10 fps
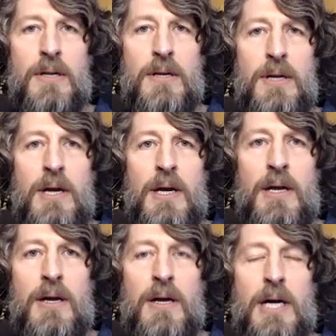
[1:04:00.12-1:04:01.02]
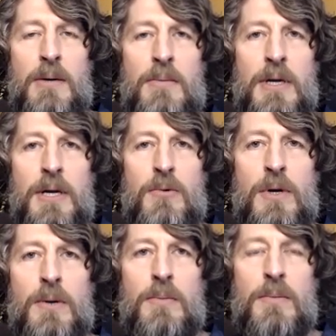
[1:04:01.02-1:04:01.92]
today, um, and I
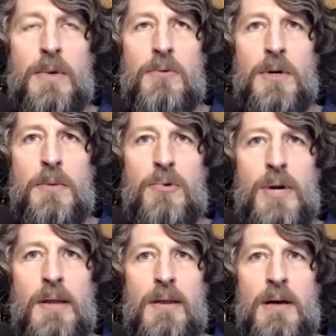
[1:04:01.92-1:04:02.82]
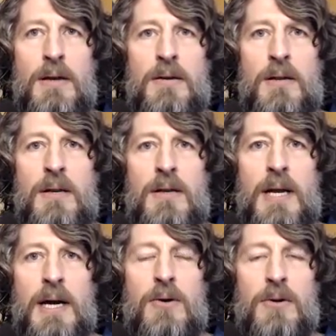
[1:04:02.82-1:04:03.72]
want to I want to break that
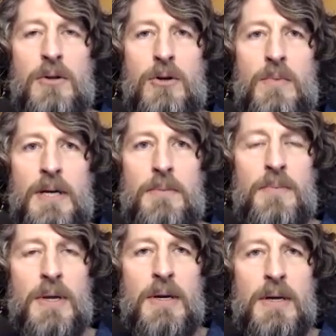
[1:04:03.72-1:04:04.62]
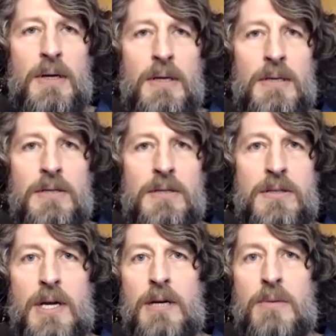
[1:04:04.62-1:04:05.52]
down a little bit.
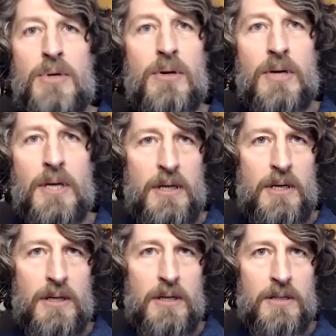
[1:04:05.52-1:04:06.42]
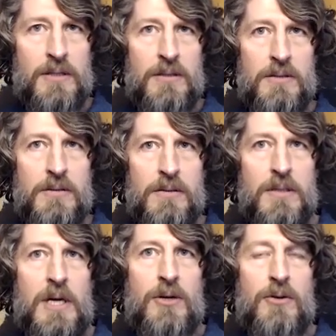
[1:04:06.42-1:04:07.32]
Sustainability is
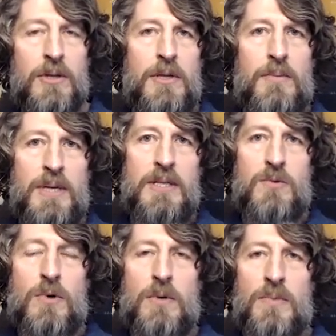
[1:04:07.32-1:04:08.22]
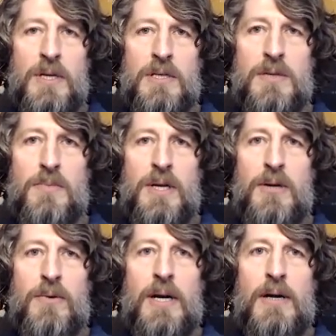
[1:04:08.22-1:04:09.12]
not only the buzzword, but it's been
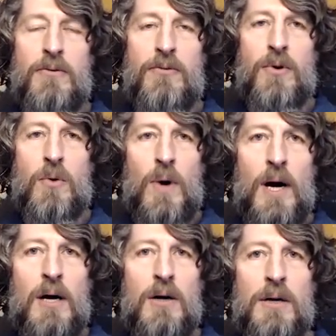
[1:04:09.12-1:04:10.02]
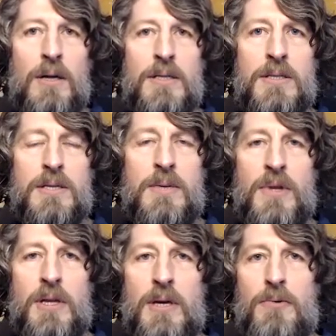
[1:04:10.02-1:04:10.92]
around for a while, and it's
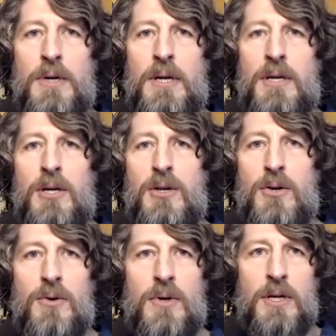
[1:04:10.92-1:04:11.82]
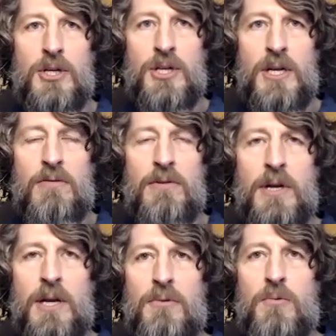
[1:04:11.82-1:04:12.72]
something that we need to do and achieve
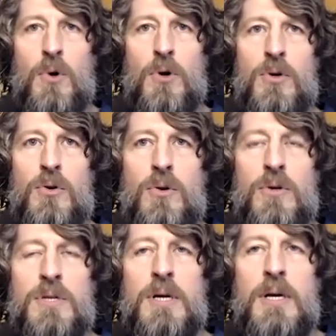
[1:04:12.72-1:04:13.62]
and, and work towards.